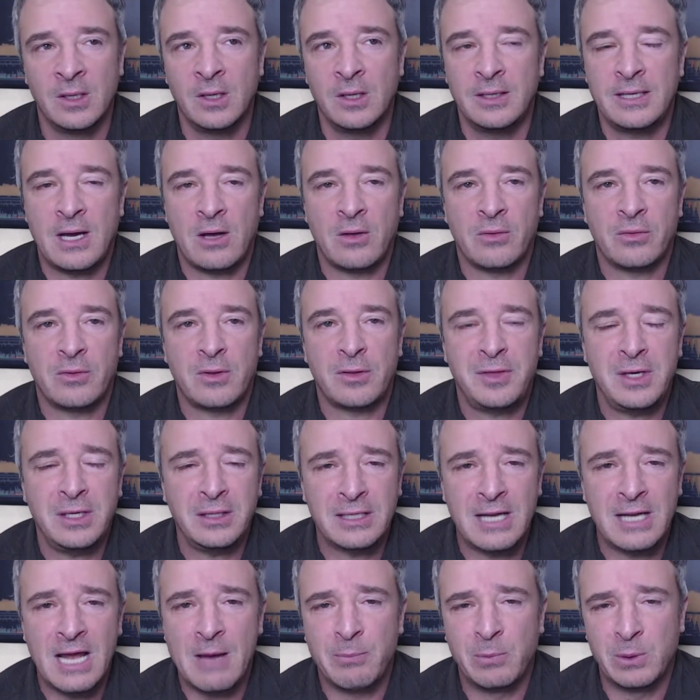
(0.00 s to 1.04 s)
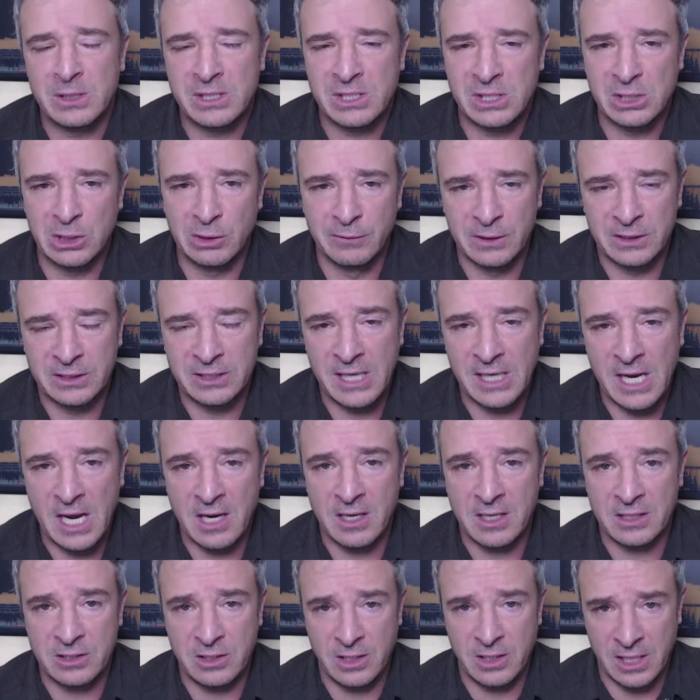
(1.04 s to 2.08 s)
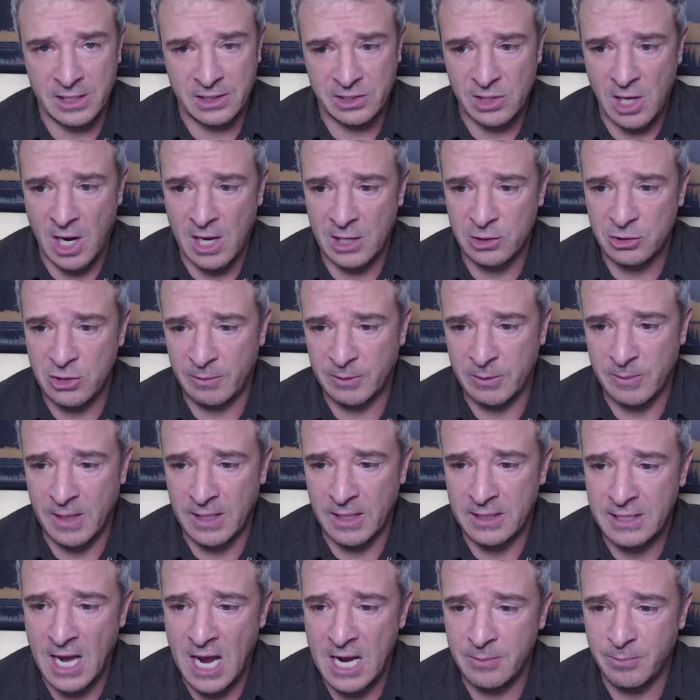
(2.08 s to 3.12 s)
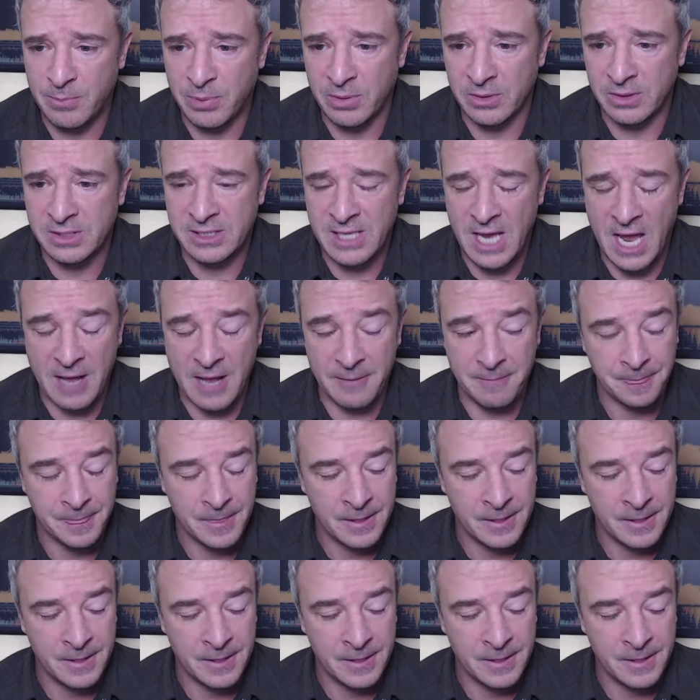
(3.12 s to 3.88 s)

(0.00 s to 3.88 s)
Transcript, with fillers: Now, the thing that happened with silver today, I guess you guys saw it dropped about nine percent.